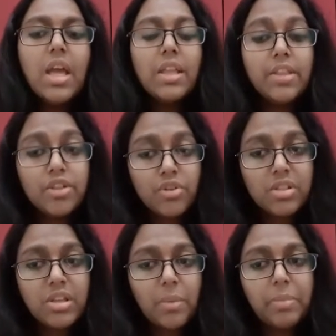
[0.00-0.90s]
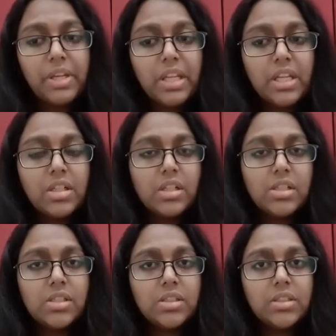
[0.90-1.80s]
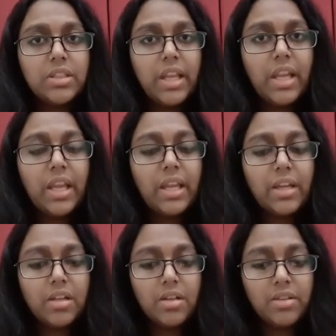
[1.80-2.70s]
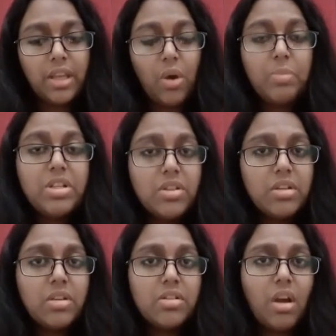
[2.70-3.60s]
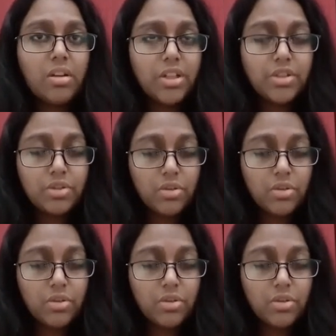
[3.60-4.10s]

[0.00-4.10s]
The insurance company they omitted a target